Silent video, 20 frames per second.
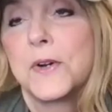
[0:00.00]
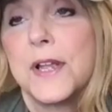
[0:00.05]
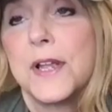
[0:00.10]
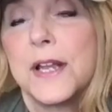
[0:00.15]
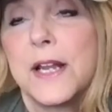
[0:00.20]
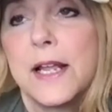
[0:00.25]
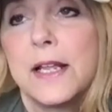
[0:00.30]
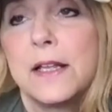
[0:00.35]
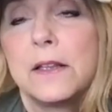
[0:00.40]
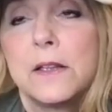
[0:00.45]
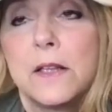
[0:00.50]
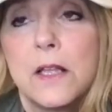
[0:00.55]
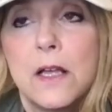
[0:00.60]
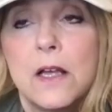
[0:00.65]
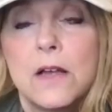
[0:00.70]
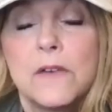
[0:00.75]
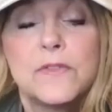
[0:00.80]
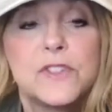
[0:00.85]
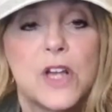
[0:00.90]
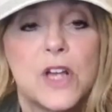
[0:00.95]
and I
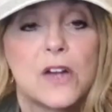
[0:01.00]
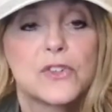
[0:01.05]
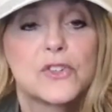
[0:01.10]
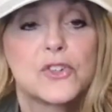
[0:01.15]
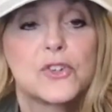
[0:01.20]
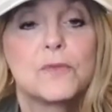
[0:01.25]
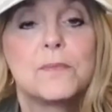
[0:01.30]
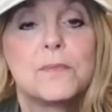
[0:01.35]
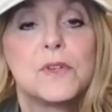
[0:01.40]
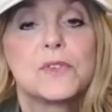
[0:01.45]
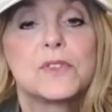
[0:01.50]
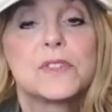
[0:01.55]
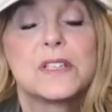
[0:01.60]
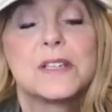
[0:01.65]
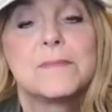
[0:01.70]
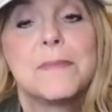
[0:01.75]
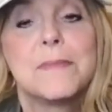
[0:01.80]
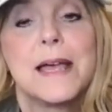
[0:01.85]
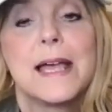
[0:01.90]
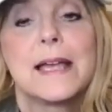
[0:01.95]
love Dr.
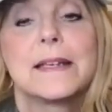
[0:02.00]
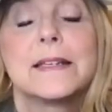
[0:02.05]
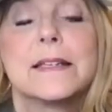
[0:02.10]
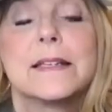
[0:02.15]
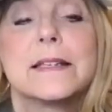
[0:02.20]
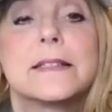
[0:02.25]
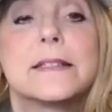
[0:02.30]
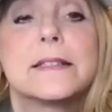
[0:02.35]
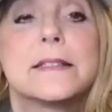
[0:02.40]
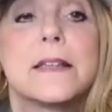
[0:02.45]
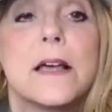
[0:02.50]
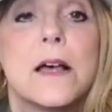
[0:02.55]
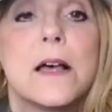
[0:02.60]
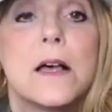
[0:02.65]
Milton Magnus.